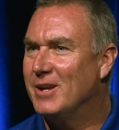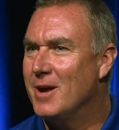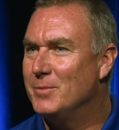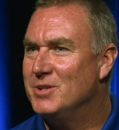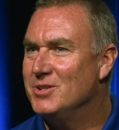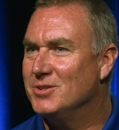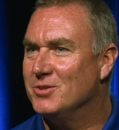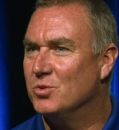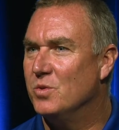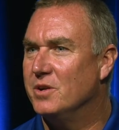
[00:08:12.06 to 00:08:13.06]
competition,
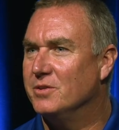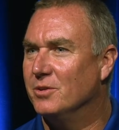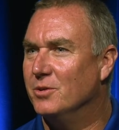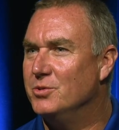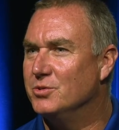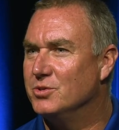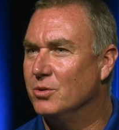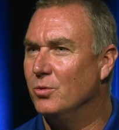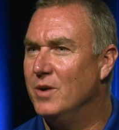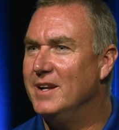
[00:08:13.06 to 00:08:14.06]
there's a winner and a loser,
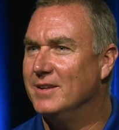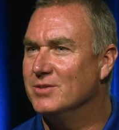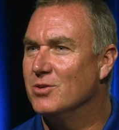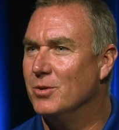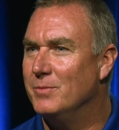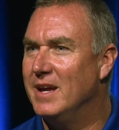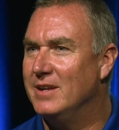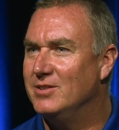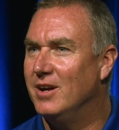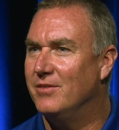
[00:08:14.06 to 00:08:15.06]
so the winning is going to be
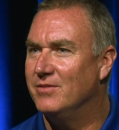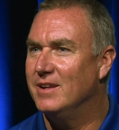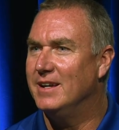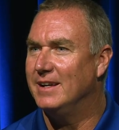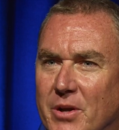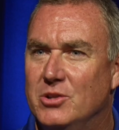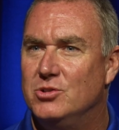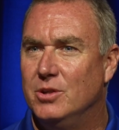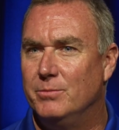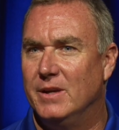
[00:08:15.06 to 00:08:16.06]
a tough thing, but it
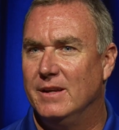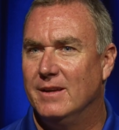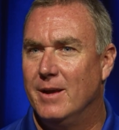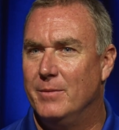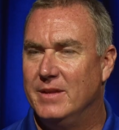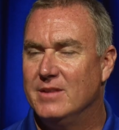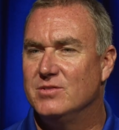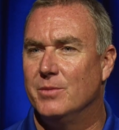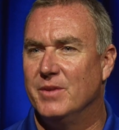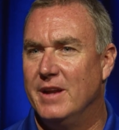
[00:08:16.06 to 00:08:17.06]
should be. I mean, that's
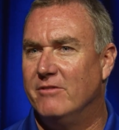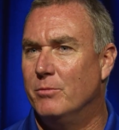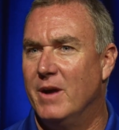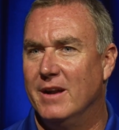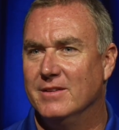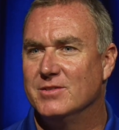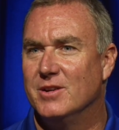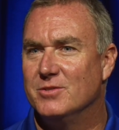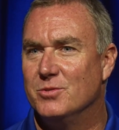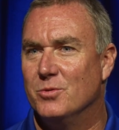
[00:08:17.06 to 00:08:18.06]
something everybody in this
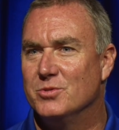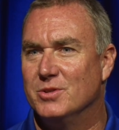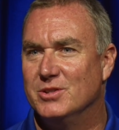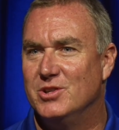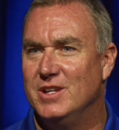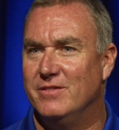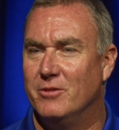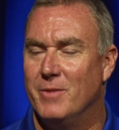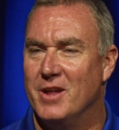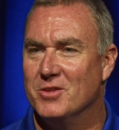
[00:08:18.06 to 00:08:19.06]
country wants to achieve,
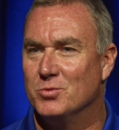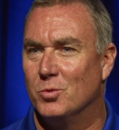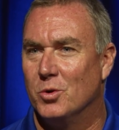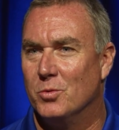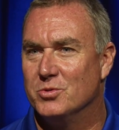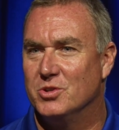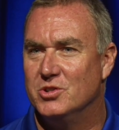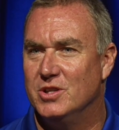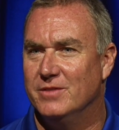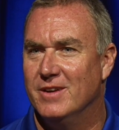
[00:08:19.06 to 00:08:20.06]
everybody in this world wants to
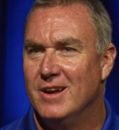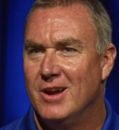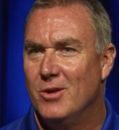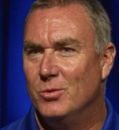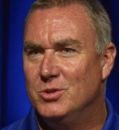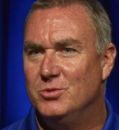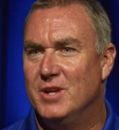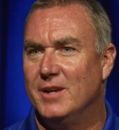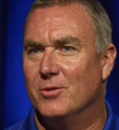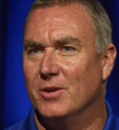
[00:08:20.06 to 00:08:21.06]
achieve. When you
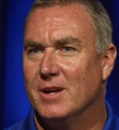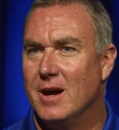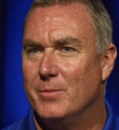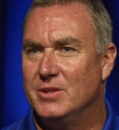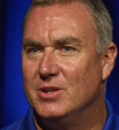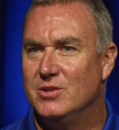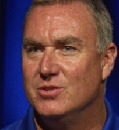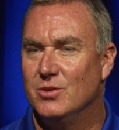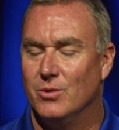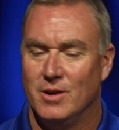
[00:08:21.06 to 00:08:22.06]
take on a
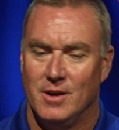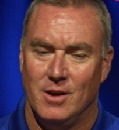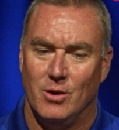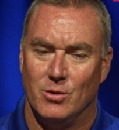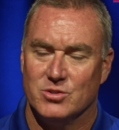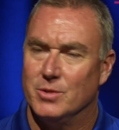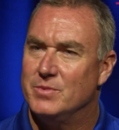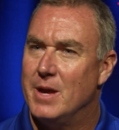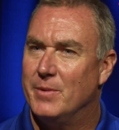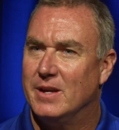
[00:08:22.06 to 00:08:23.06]
competition or
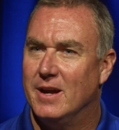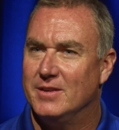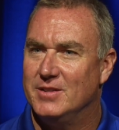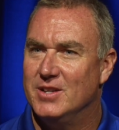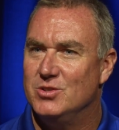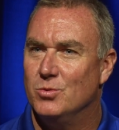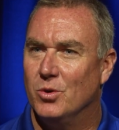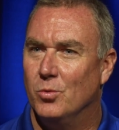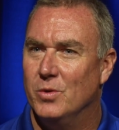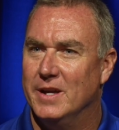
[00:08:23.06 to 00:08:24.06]
some type of contest, you
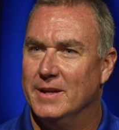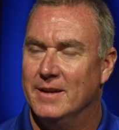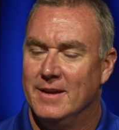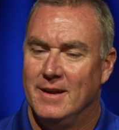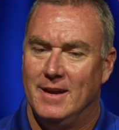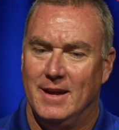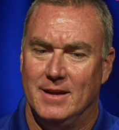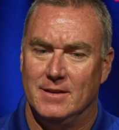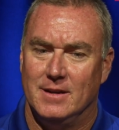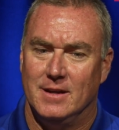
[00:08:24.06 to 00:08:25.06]
want to win.
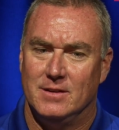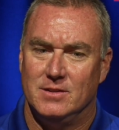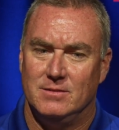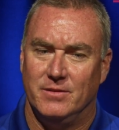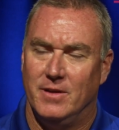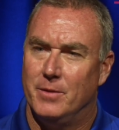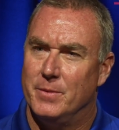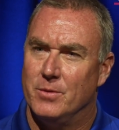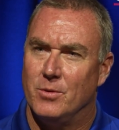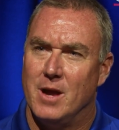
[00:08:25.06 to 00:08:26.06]
And
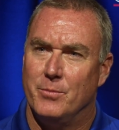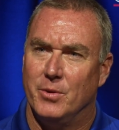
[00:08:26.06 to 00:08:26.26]
developing the right